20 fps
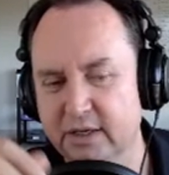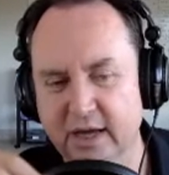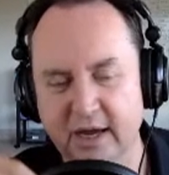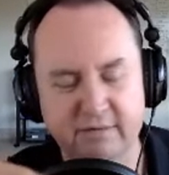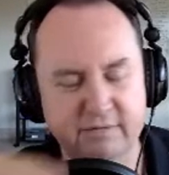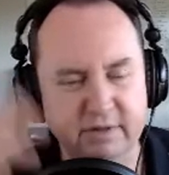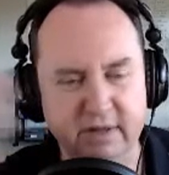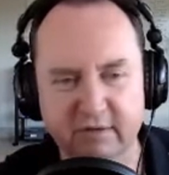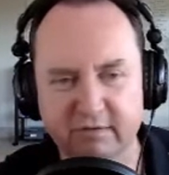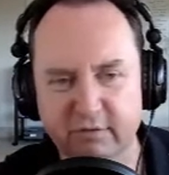
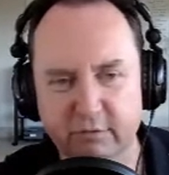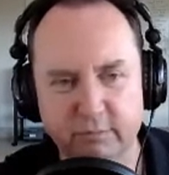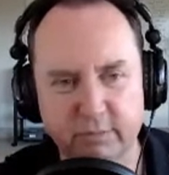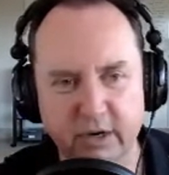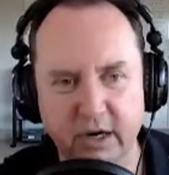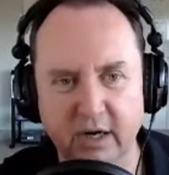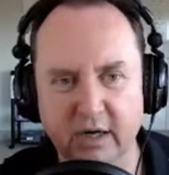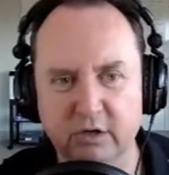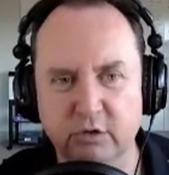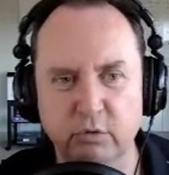everything from
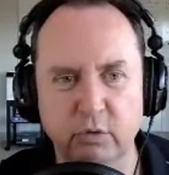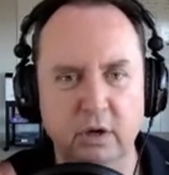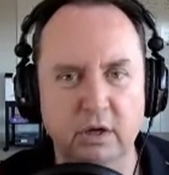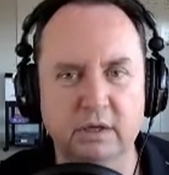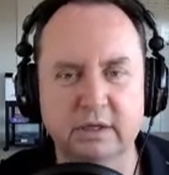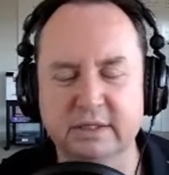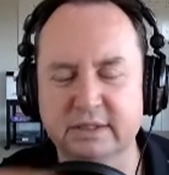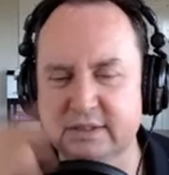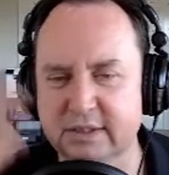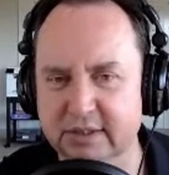product
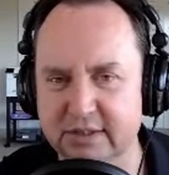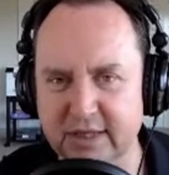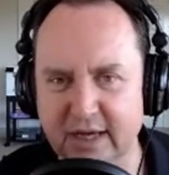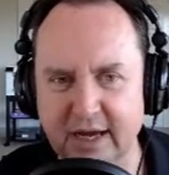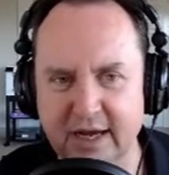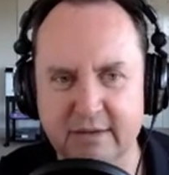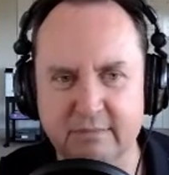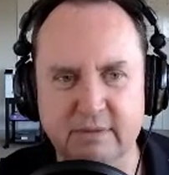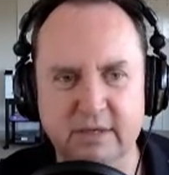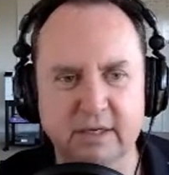quality to
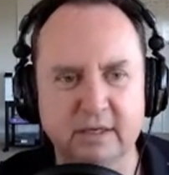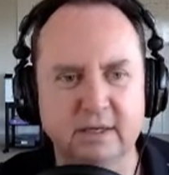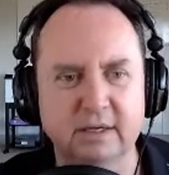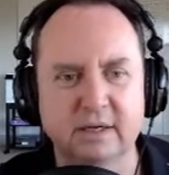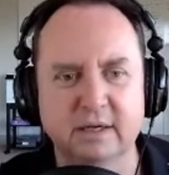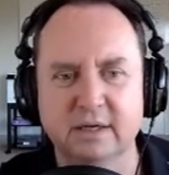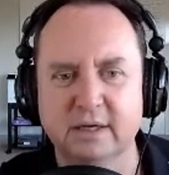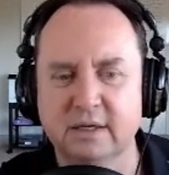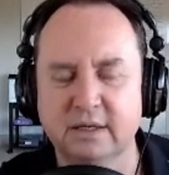timing